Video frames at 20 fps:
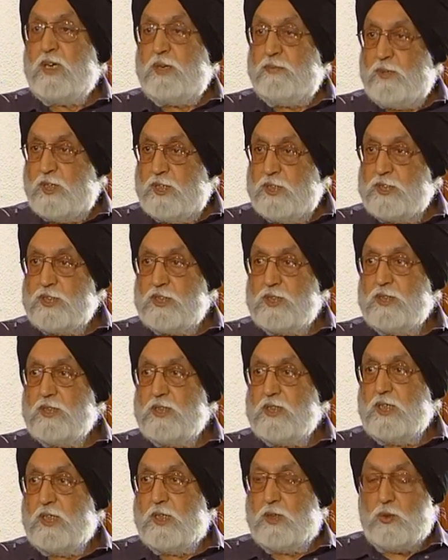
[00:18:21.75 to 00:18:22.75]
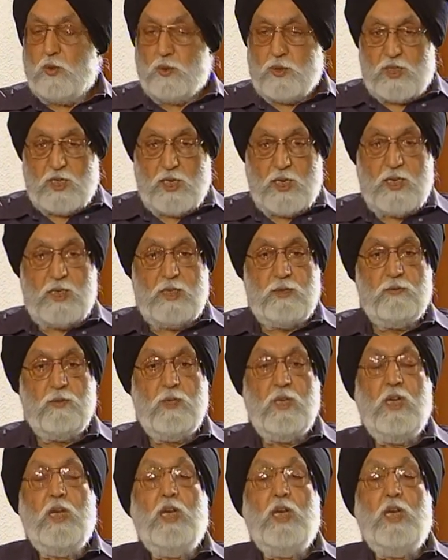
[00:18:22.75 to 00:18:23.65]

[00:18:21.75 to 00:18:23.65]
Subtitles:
preparations in good time.